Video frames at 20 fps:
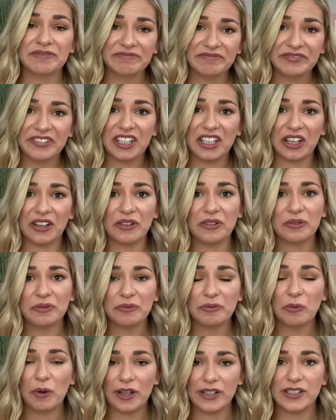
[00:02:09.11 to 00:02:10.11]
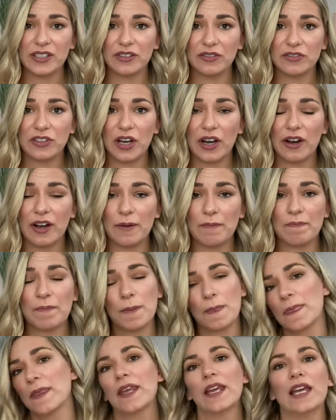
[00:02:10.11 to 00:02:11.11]
You know, waste of time.
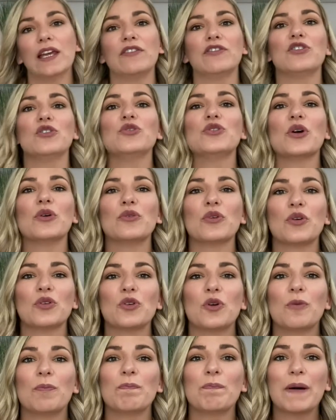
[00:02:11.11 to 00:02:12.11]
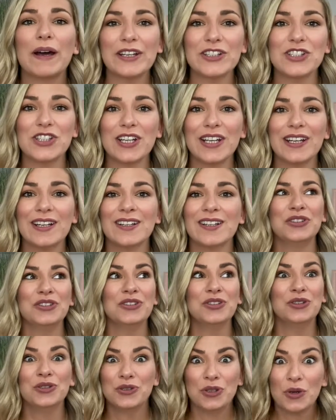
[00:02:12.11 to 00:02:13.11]
If you don't know your budget,
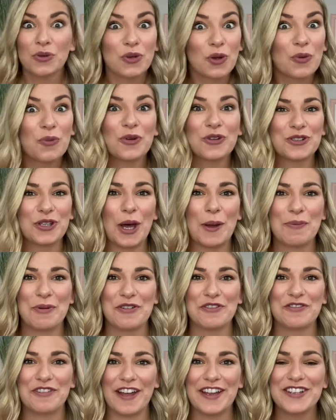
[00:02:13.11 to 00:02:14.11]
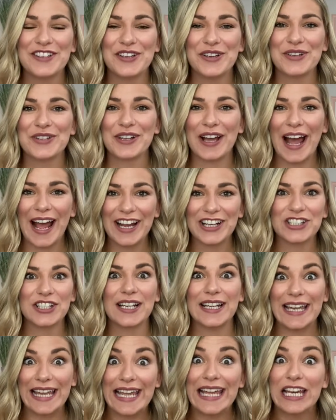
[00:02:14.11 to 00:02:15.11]
you don't know what type of venues are
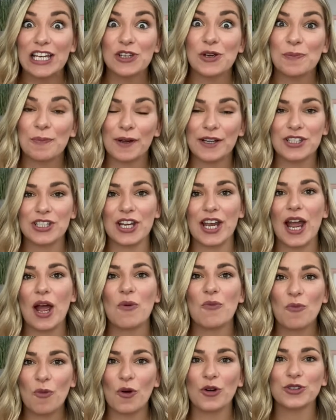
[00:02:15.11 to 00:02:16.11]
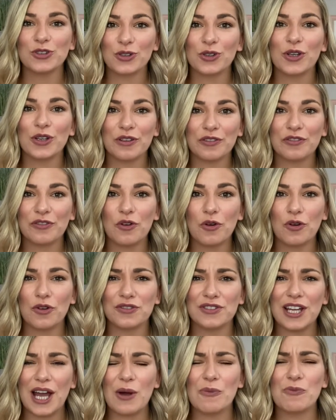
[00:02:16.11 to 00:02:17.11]
actually in your budget and what you can
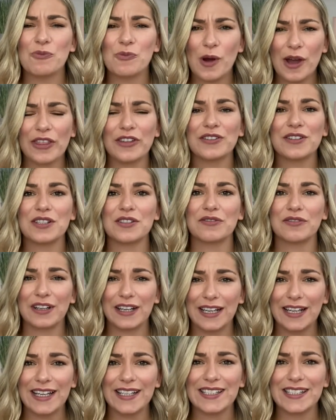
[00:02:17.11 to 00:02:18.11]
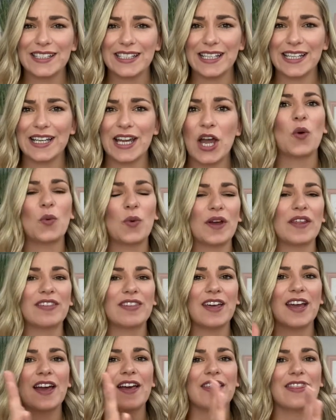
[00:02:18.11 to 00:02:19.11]
afford and whether it's realistic with
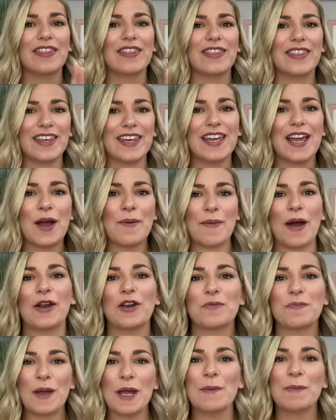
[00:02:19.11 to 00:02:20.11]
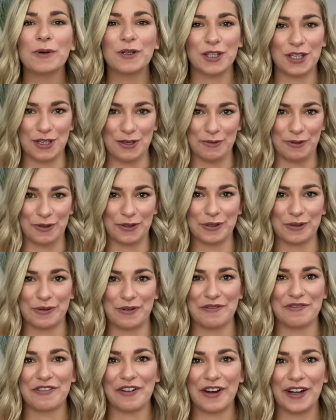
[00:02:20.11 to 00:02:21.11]
the amount of people that you want to
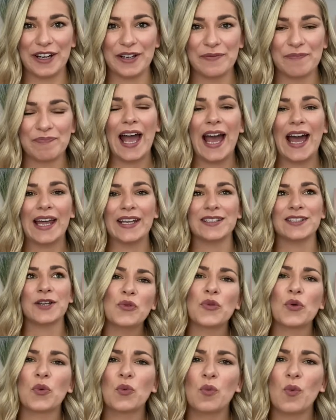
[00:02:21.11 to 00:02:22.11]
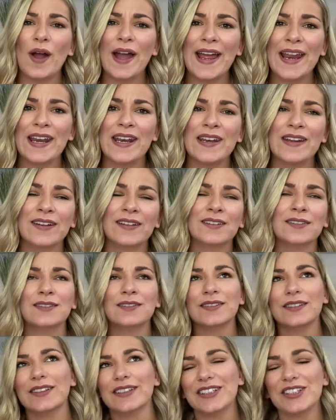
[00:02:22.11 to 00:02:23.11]
invite. And the when,
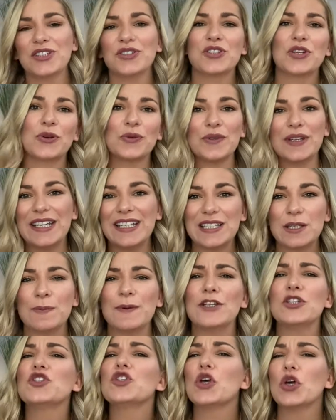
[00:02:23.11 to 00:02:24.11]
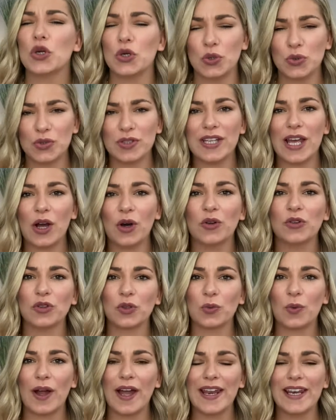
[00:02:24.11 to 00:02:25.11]
you don't need to be too set on the
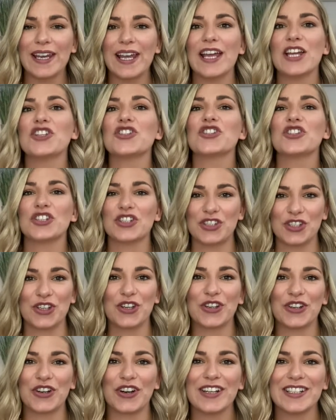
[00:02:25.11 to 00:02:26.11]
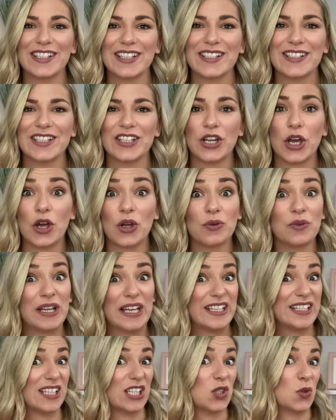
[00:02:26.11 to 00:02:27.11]
when. It's just a good idea to know,
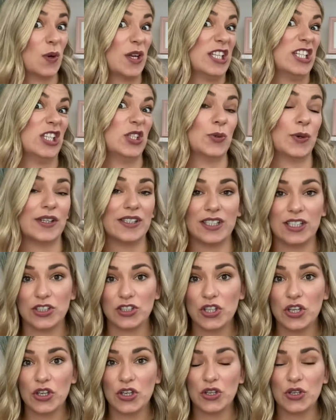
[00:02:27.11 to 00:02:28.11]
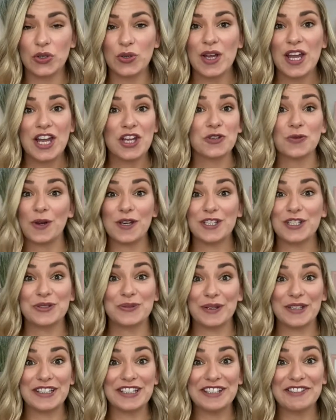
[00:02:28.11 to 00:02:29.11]
is it 2022,
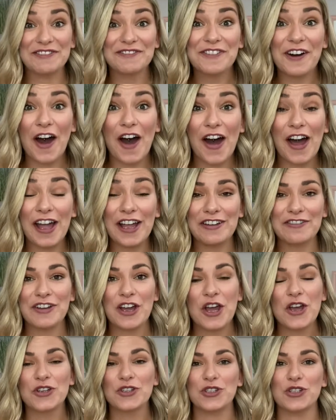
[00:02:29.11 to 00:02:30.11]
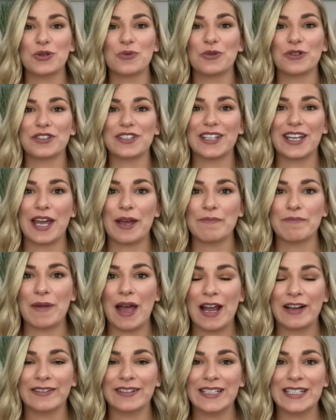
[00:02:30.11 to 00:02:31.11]
2025? Do you want to get
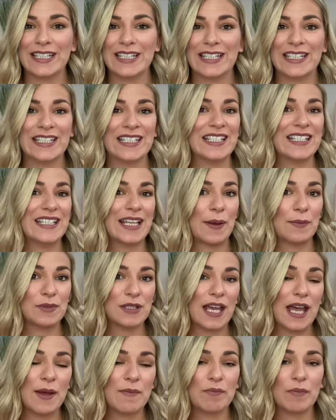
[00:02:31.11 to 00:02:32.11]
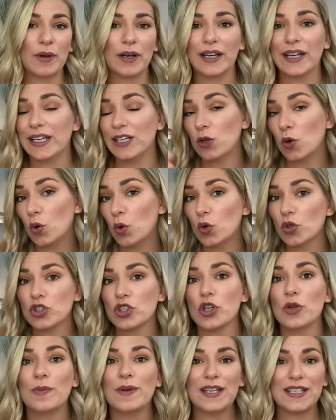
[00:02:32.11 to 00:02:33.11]
married in September, in
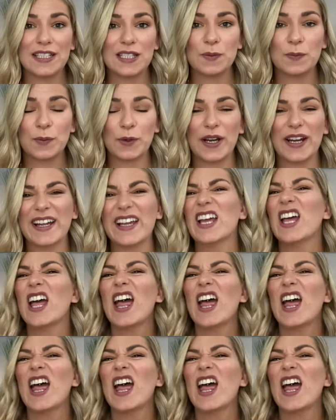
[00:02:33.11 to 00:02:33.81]
autumn, in spring?